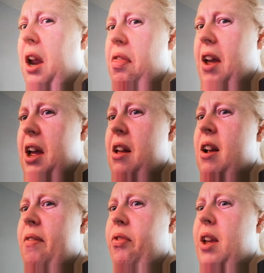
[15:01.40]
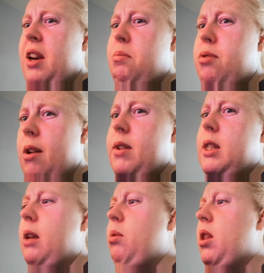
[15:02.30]
like that than
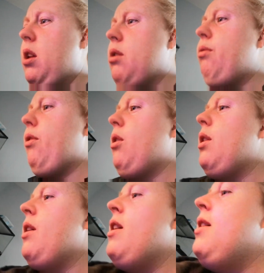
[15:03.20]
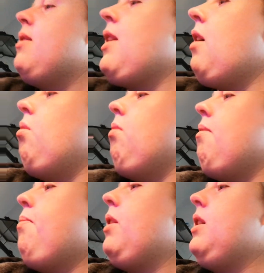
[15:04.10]
previously with the other food. Now,
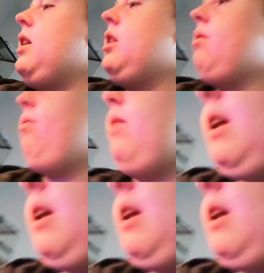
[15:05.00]
we've put a dish in for